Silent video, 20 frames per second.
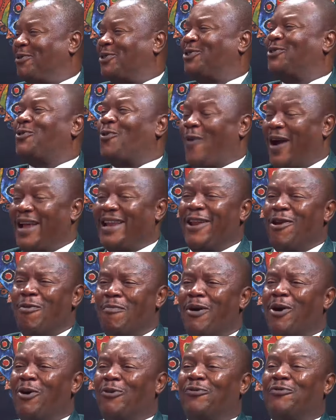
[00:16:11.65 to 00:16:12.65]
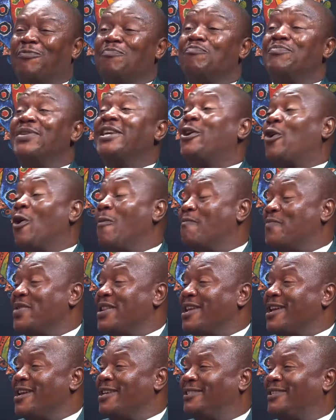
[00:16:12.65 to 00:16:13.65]
but quite a number of big
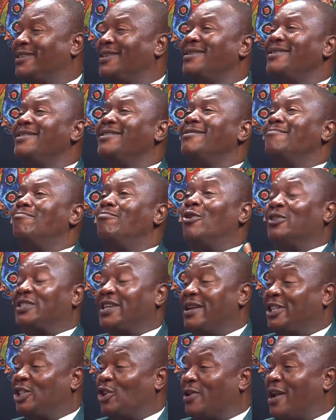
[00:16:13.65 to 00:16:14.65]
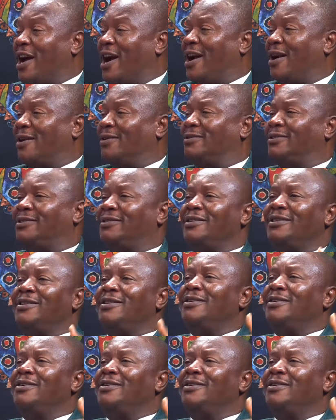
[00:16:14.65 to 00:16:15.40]
companies, multinationals,